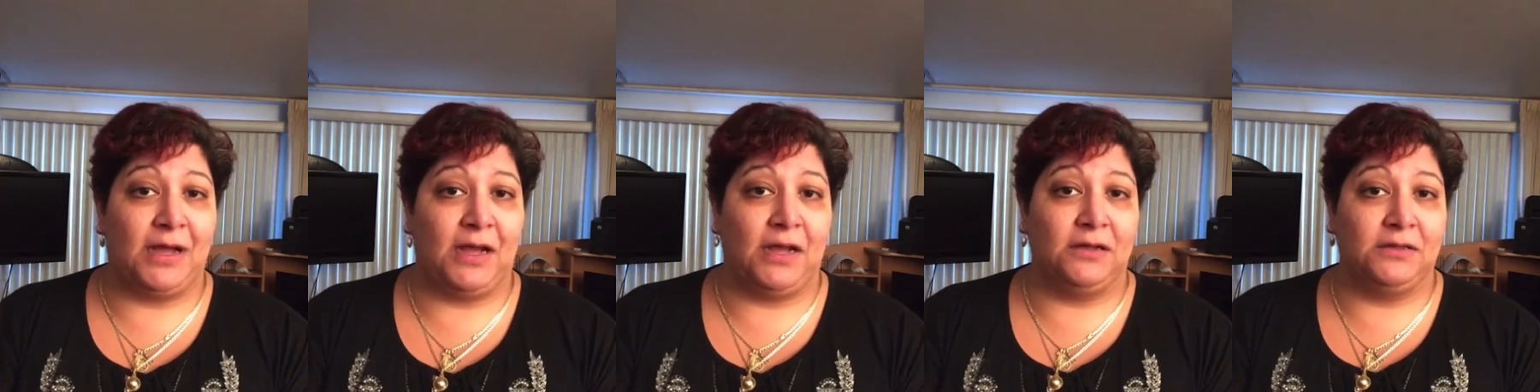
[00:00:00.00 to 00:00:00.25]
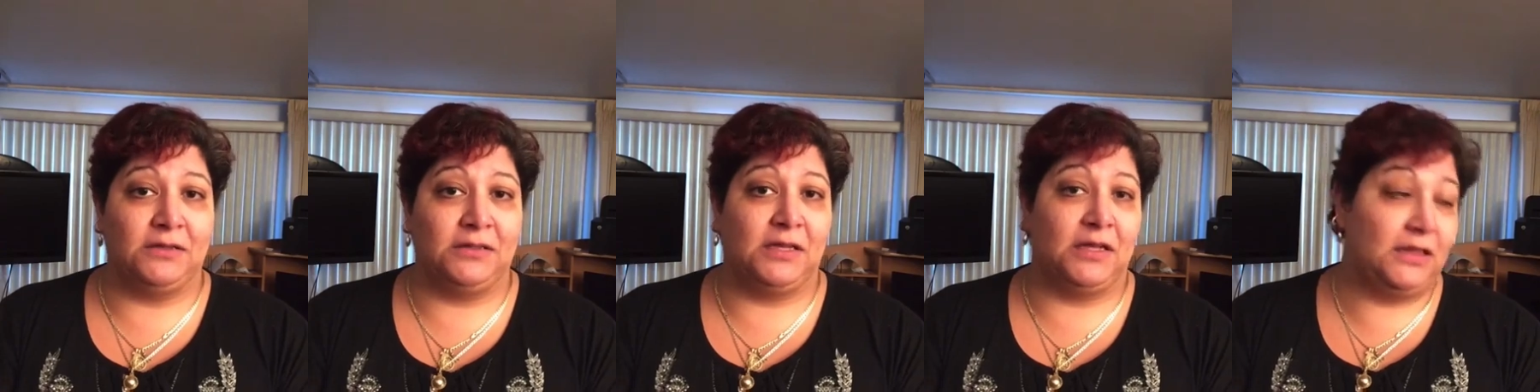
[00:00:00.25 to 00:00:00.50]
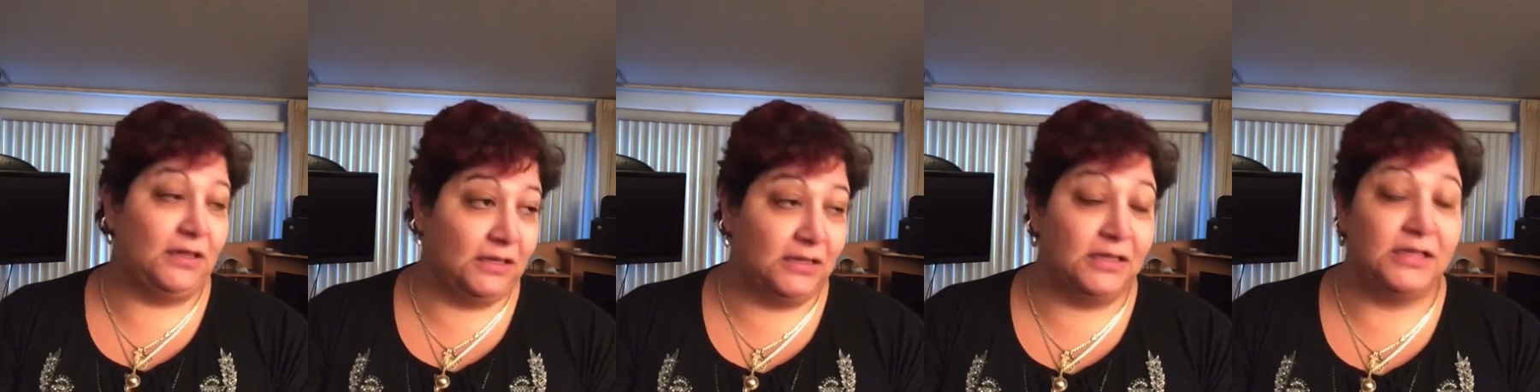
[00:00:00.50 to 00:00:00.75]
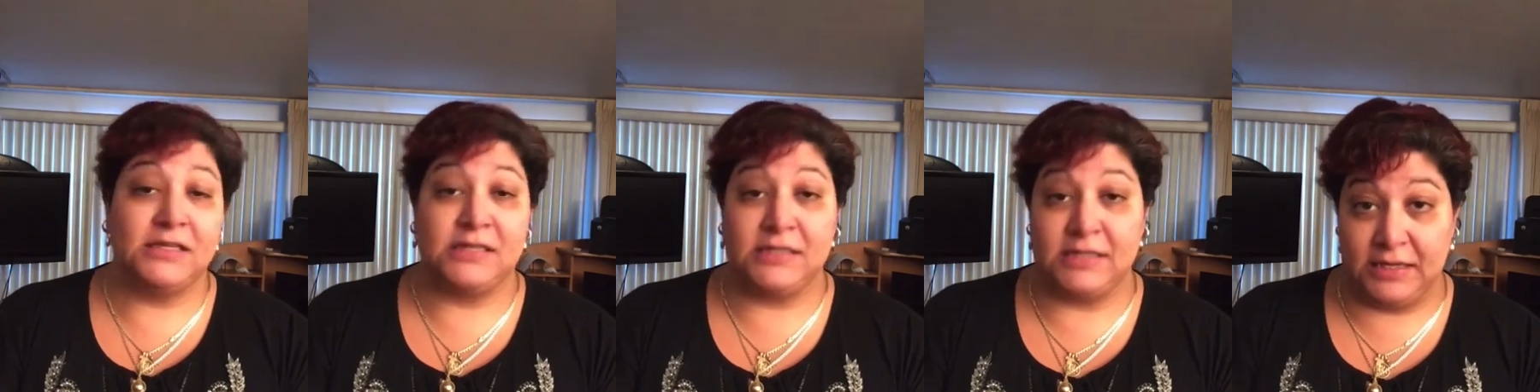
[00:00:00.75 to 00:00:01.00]
the
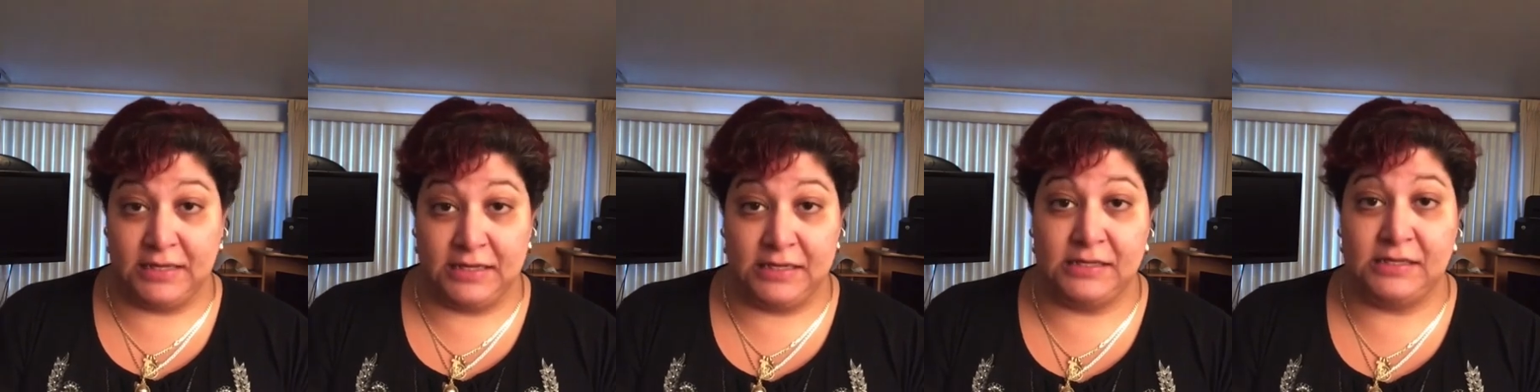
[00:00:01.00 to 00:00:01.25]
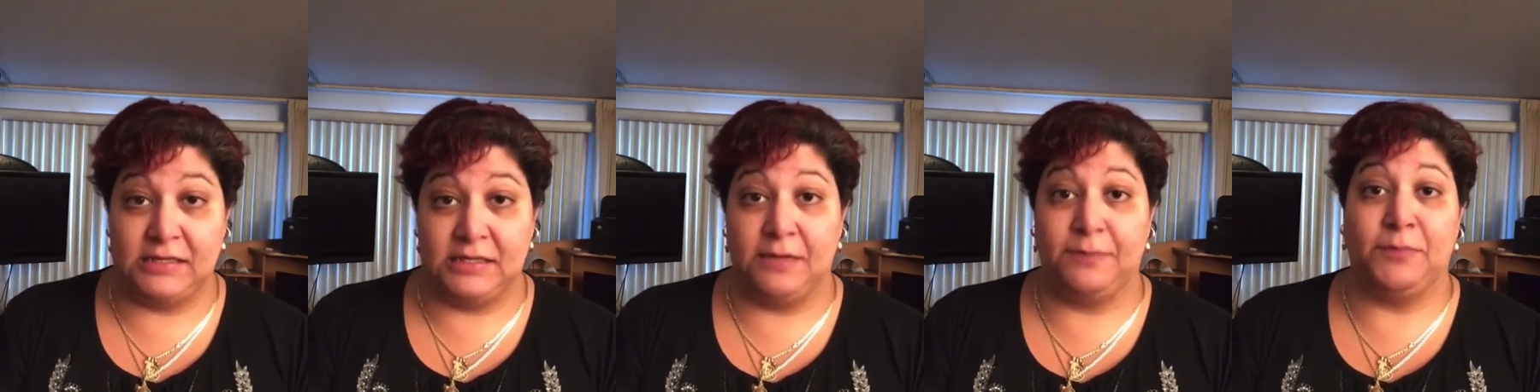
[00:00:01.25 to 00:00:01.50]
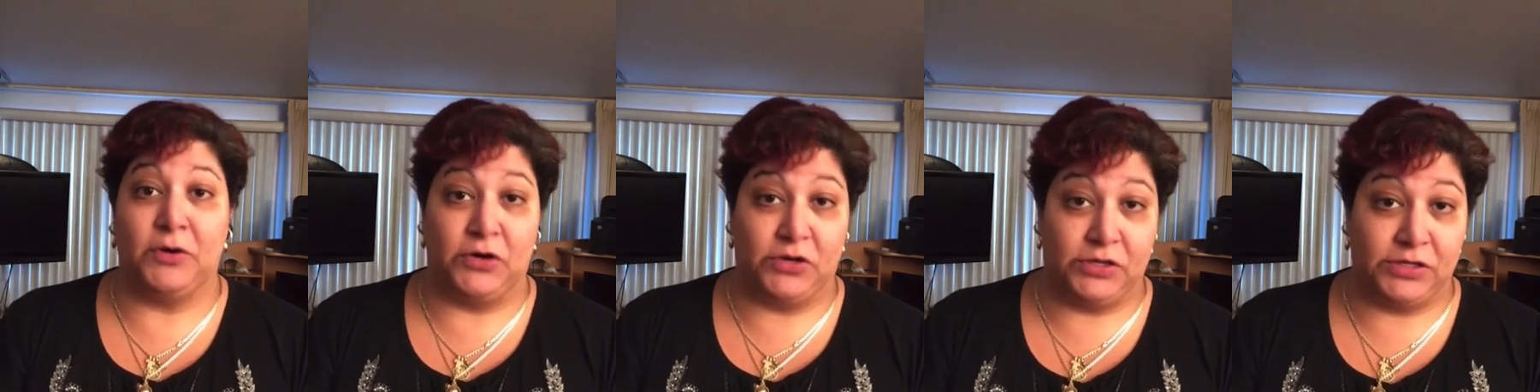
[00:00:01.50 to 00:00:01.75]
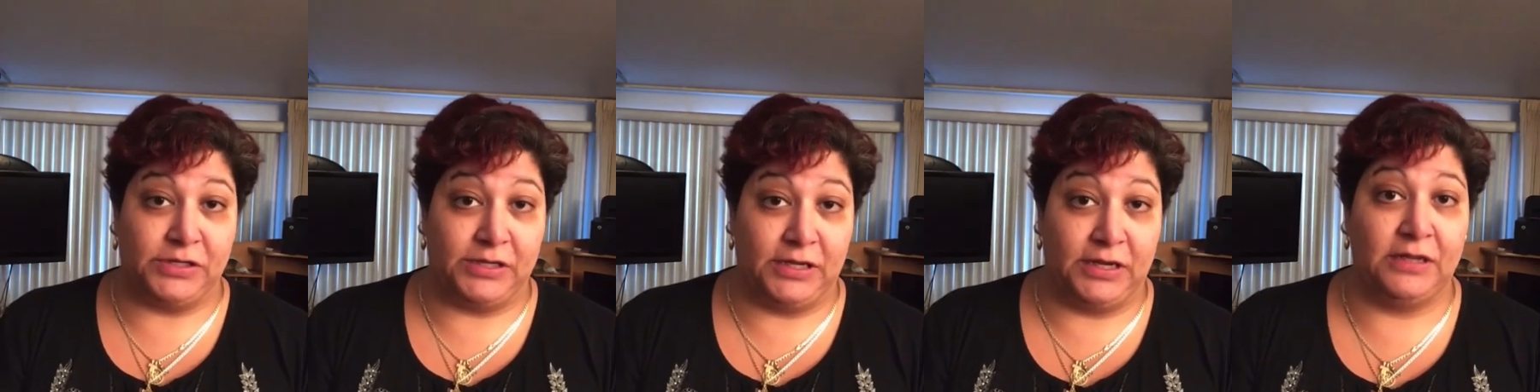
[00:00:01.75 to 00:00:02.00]
deceased
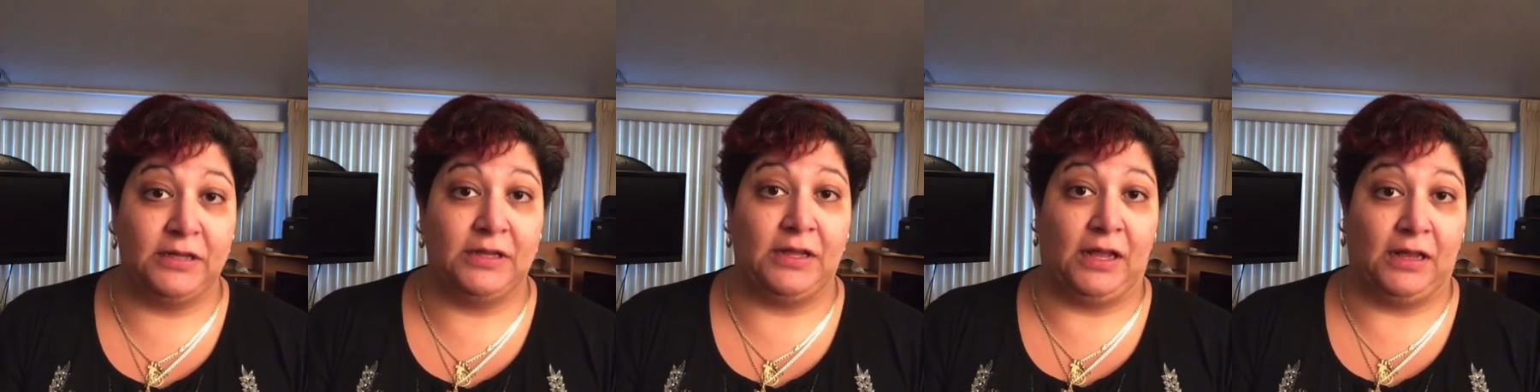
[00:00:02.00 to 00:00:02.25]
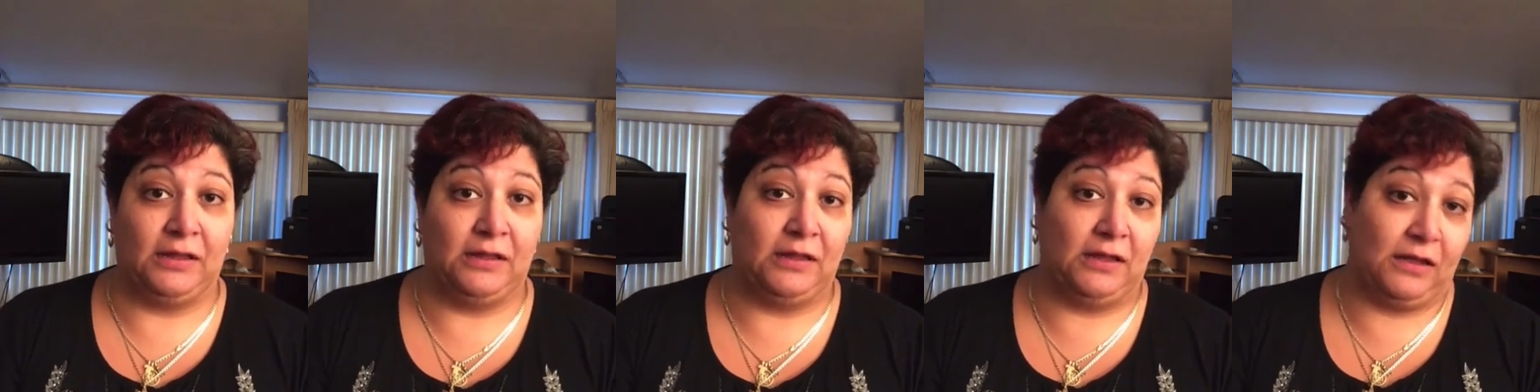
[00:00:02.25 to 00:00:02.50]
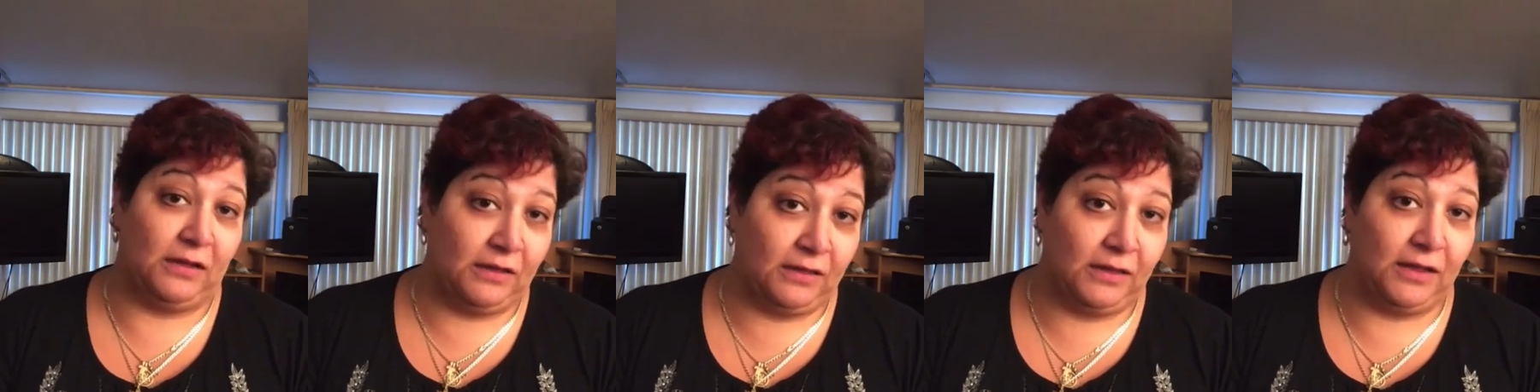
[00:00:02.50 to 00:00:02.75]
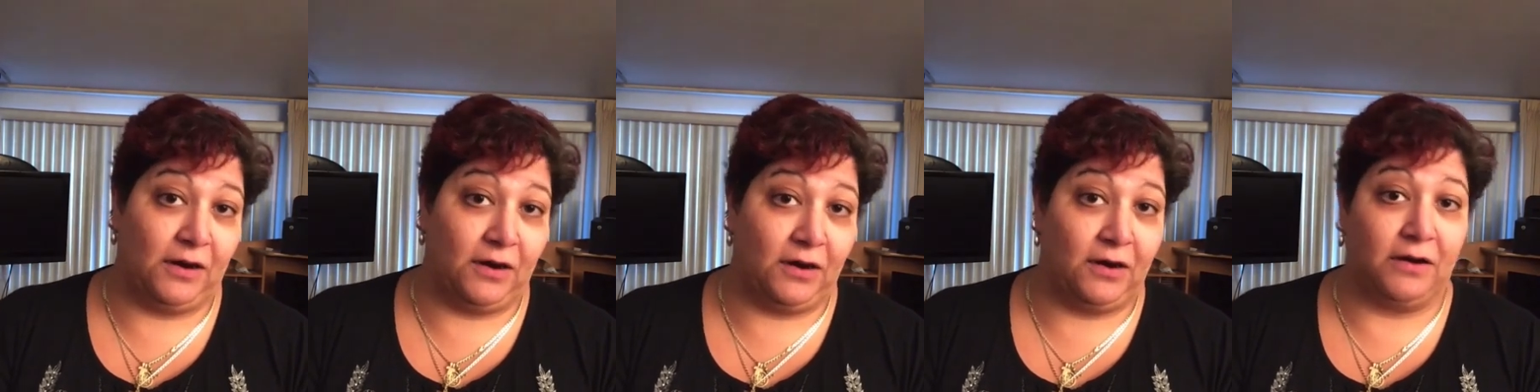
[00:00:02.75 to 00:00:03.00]
person that they
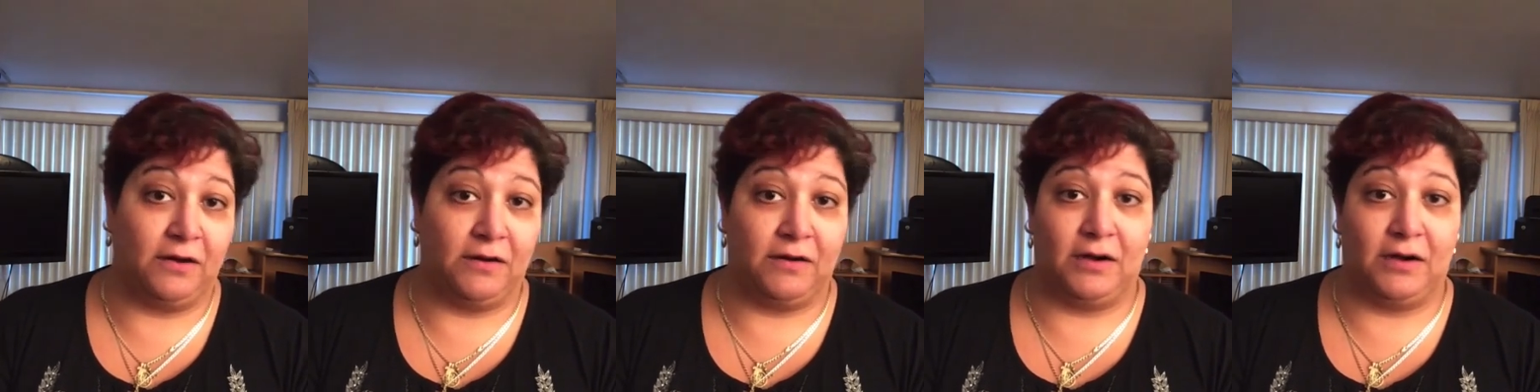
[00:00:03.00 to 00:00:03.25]
are,